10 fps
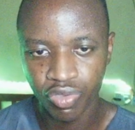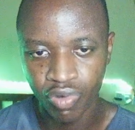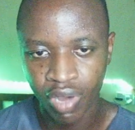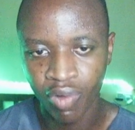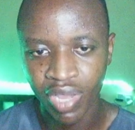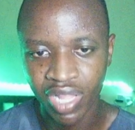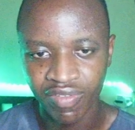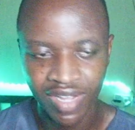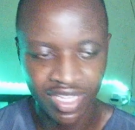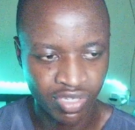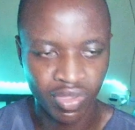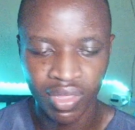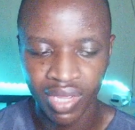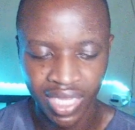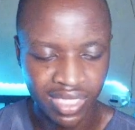are well versed with your
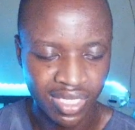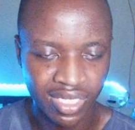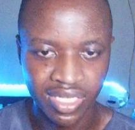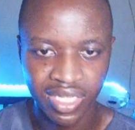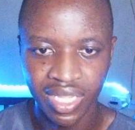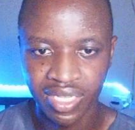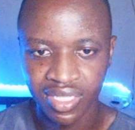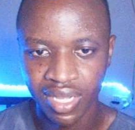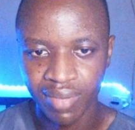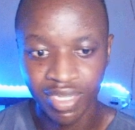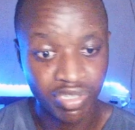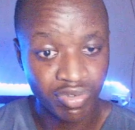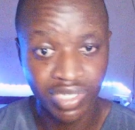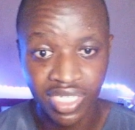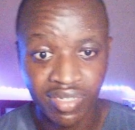KCSE index number. So you
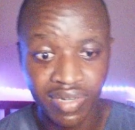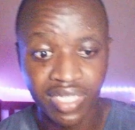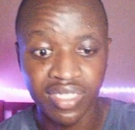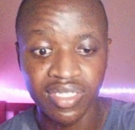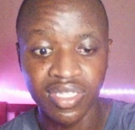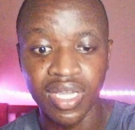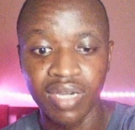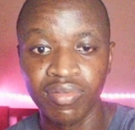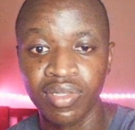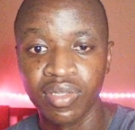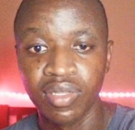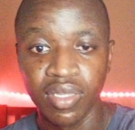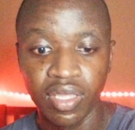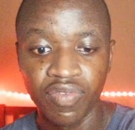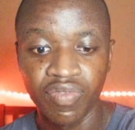just write it down.
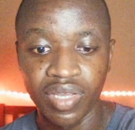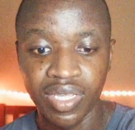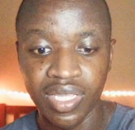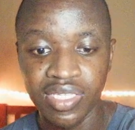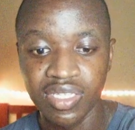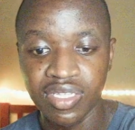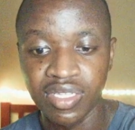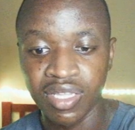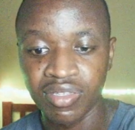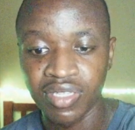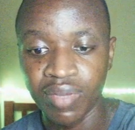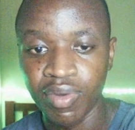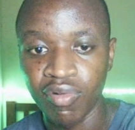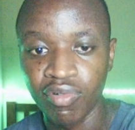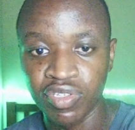Your KCSE index number was